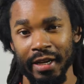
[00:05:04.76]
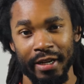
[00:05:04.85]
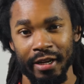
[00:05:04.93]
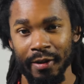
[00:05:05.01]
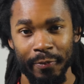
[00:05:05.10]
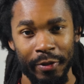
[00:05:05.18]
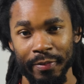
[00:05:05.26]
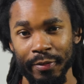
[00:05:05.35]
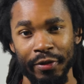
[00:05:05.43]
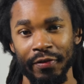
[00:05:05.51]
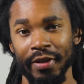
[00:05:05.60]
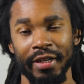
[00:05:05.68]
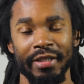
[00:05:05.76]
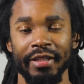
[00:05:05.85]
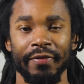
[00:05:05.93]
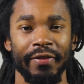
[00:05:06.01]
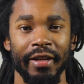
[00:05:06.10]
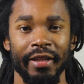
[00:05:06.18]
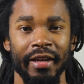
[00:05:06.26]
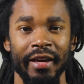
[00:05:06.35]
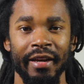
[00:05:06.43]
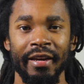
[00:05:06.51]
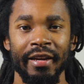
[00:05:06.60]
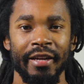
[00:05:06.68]
that come with moving and stuff like
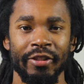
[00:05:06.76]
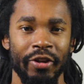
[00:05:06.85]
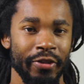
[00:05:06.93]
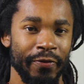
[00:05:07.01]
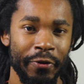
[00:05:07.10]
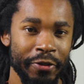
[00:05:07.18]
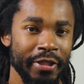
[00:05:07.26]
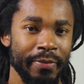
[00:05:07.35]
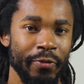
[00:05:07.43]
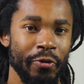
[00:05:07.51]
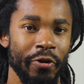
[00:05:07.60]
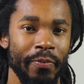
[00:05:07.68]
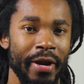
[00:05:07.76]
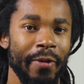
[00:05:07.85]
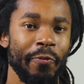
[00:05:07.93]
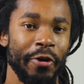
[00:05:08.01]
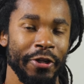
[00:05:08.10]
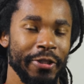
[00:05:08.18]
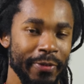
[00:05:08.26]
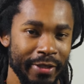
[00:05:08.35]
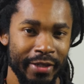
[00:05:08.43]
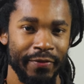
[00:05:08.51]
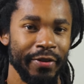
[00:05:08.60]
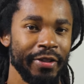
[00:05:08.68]
that. And so I was focusing more on my work
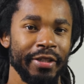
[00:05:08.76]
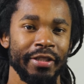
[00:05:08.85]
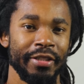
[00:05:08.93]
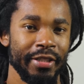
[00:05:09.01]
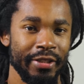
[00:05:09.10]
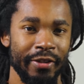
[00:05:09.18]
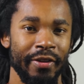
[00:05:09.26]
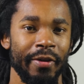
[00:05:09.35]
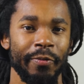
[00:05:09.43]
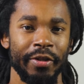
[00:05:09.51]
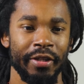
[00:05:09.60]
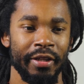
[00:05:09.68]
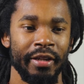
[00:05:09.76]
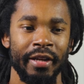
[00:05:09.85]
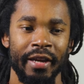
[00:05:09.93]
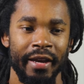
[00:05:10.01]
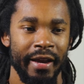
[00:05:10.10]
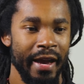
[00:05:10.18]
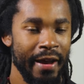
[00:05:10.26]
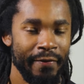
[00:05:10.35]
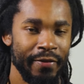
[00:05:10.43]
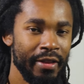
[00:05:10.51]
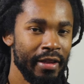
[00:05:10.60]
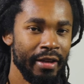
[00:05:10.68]
specifically just so that we could
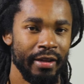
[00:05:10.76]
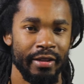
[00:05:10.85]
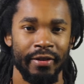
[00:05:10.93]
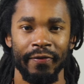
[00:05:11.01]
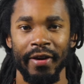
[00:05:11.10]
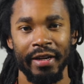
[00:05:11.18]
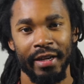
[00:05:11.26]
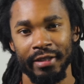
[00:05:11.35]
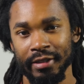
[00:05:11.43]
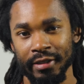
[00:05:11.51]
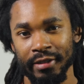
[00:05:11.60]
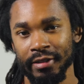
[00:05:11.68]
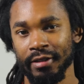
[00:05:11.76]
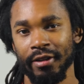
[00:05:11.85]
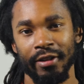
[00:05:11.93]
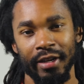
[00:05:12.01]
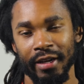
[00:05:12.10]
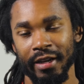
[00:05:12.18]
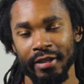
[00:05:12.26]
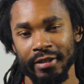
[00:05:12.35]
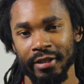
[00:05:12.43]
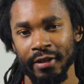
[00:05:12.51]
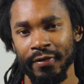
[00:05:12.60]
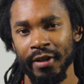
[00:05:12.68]
have the, the finances and all that kind of
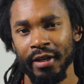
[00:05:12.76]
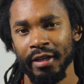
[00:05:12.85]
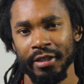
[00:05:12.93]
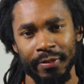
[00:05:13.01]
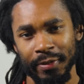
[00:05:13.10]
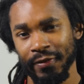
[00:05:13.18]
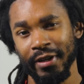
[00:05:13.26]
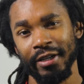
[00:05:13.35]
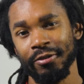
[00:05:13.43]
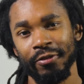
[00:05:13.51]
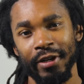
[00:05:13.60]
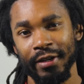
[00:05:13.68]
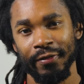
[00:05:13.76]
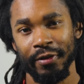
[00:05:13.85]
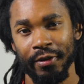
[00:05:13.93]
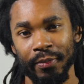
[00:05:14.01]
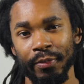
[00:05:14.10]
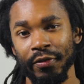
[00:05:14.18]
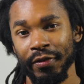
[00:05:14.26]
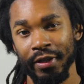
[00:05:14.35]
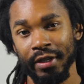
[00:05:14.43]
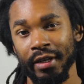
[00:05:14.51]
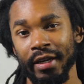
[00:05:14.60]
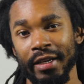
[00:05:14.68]
stuff and just be financial ready for
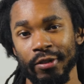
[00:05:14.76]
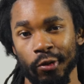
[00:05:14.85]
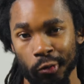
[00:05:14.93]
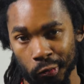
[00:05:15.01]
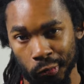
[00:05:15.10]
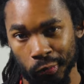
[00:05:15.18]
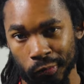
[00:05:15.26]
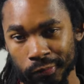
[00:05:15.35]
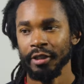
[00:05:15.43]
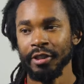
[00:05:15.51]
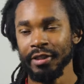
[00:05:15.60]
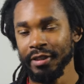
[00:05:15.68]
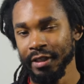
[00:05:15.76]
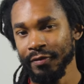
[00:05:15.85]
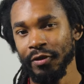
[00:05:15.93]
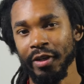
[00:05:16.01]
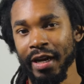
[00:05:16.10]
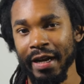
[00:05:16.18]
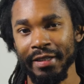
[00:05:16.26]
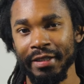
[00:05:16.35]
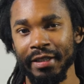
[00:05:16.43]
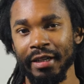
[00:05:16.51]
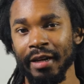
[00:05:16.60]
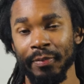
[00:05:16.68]
moving as a whole. And just to give you an
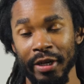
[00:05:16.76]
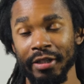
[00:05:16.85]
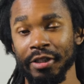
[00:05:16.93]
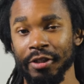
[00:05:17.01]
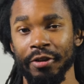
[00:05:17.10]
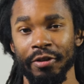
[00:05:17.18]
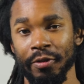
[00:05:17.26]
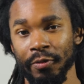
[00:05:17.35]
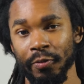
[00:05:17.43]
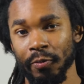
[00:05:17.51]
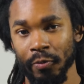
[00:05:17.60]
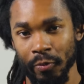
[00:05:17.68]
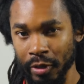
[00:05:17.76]
idea, I'm about to show you